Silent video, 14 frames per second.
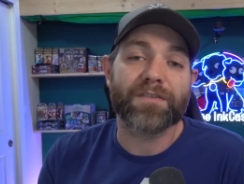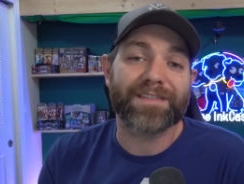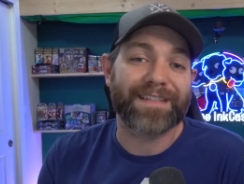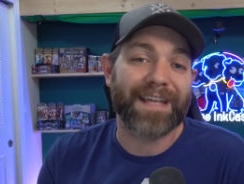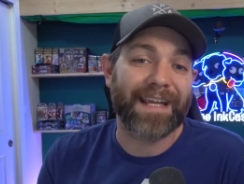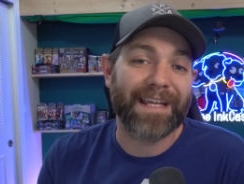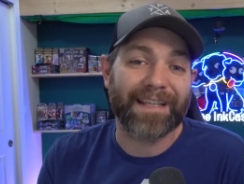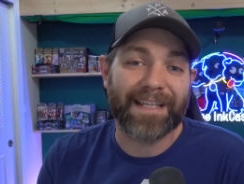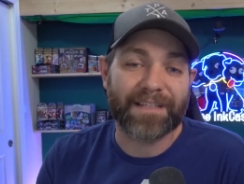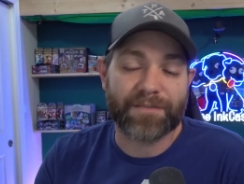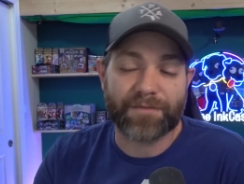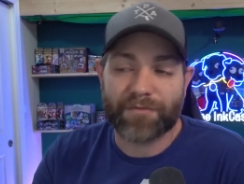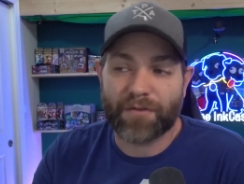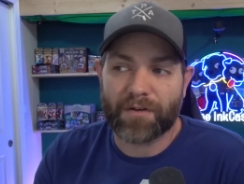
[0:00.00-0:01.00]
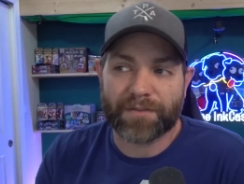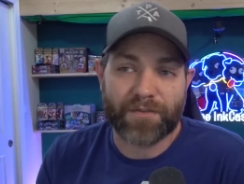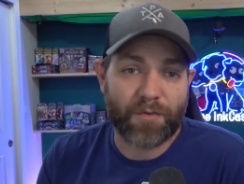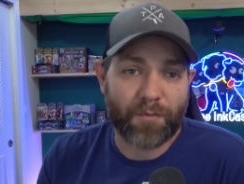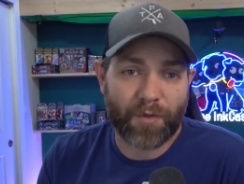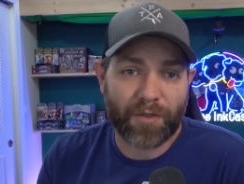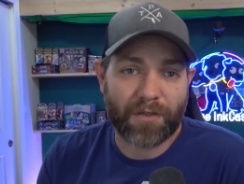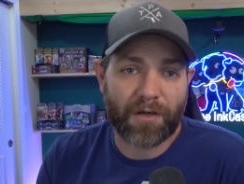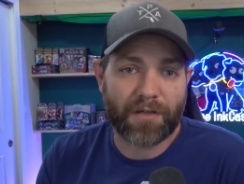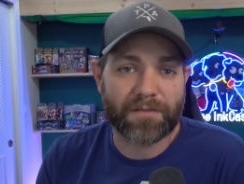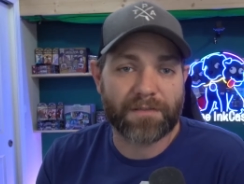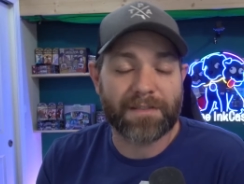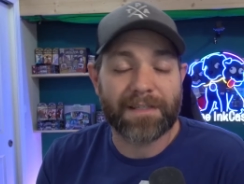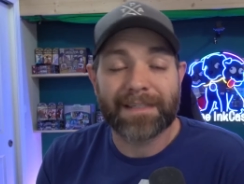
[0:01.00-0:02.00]
singing this, drawing 2 more
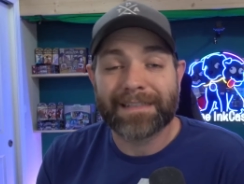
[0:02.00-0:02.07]
cards.